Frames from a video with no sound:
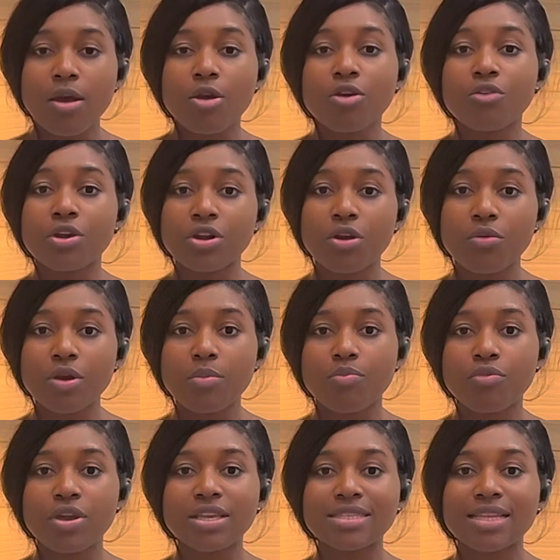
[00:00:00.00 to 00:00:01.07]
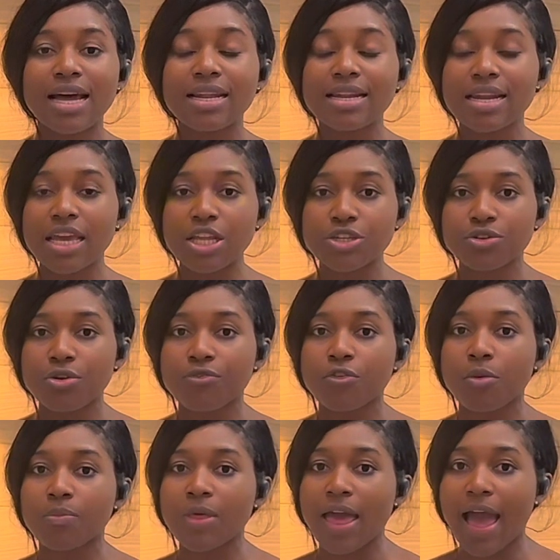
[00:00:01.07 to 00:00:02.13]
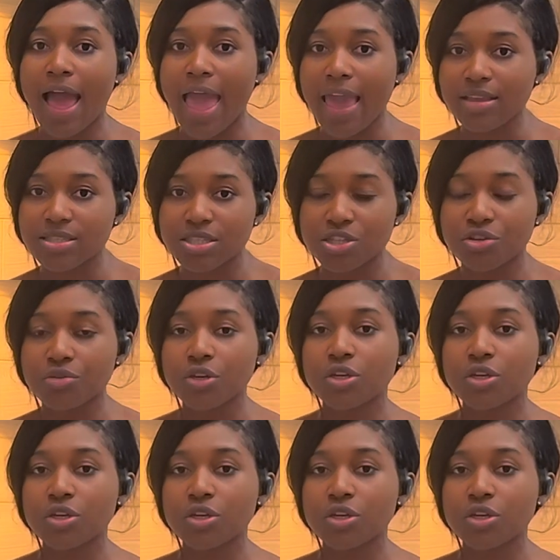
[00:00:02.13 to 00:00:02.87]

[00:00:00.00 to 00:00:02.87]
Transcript: Greenery brings that nature from the exterior